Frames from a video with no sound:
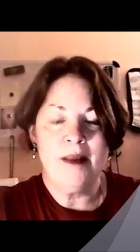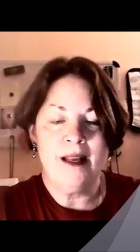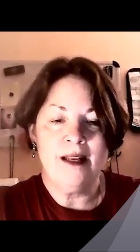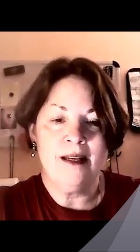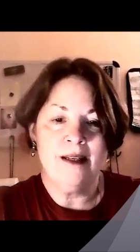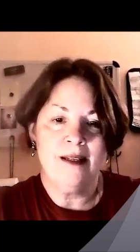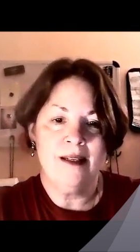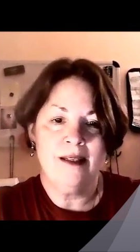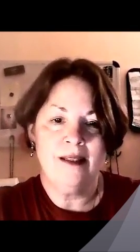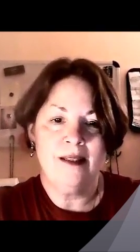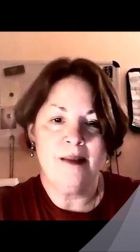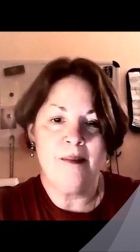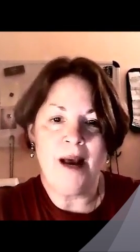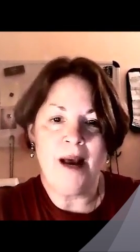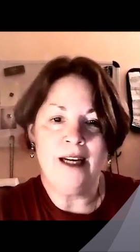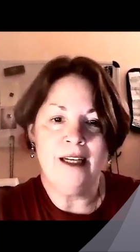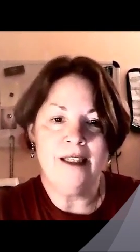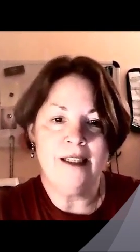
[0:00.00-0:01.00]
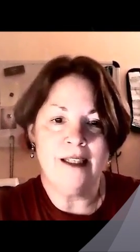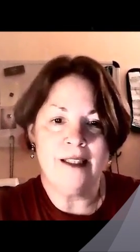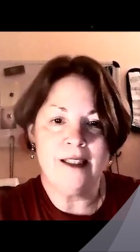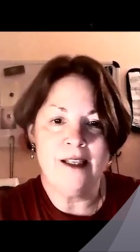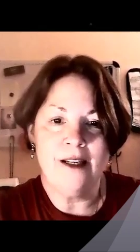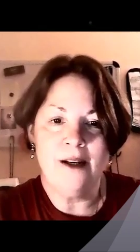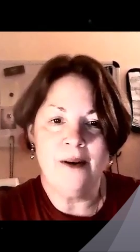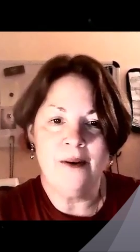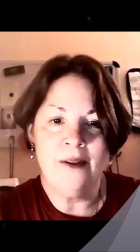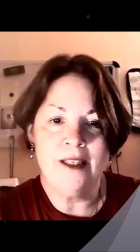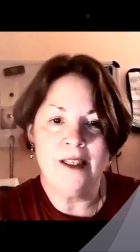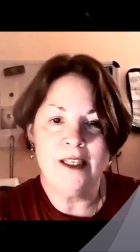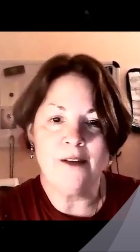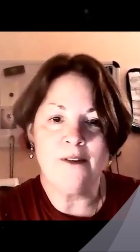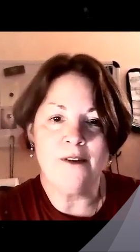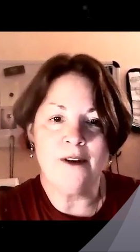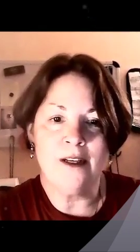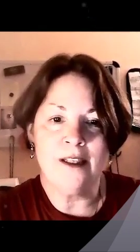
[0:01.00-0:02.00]
and the body doesn't know the
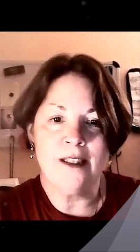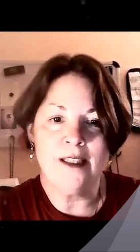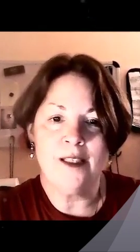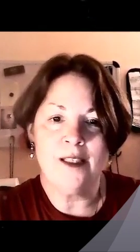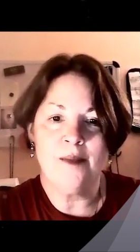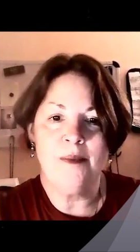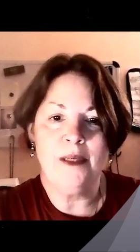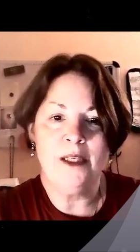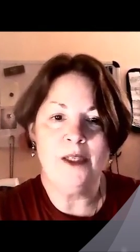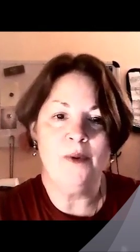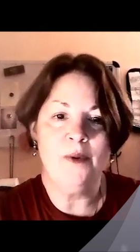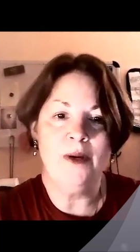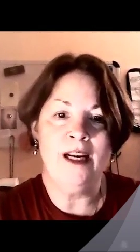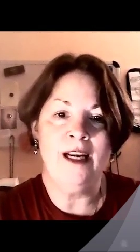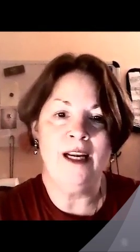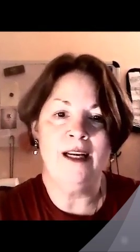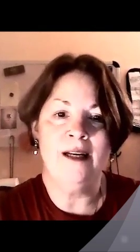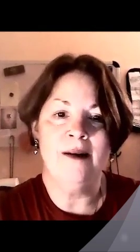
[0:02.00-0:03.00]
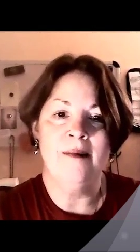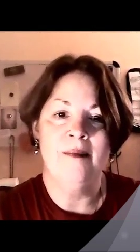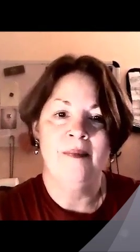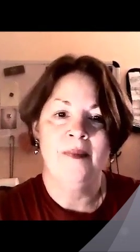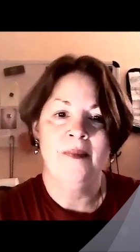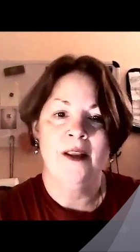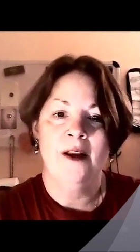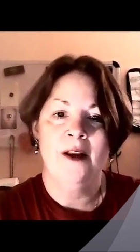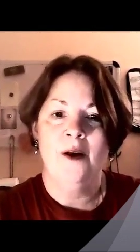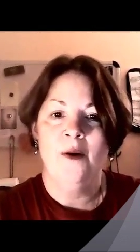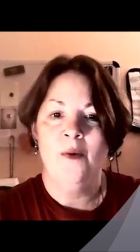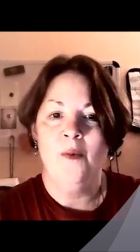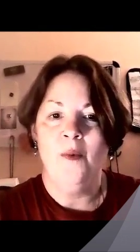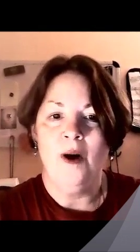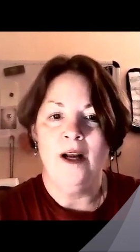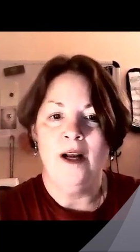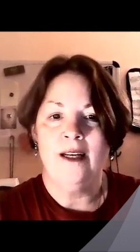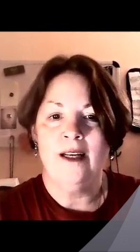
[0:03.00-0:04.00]
difference between
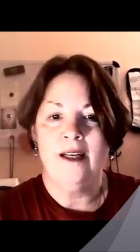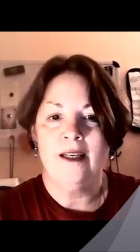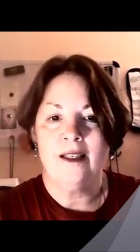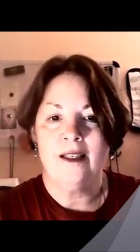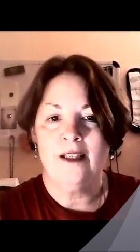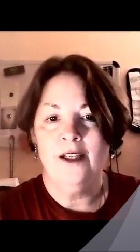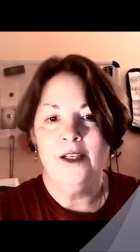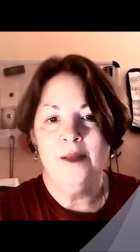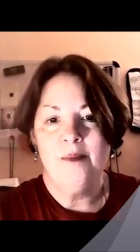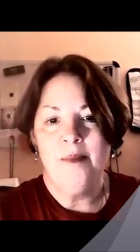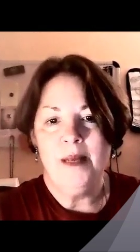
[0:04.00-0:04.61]
what could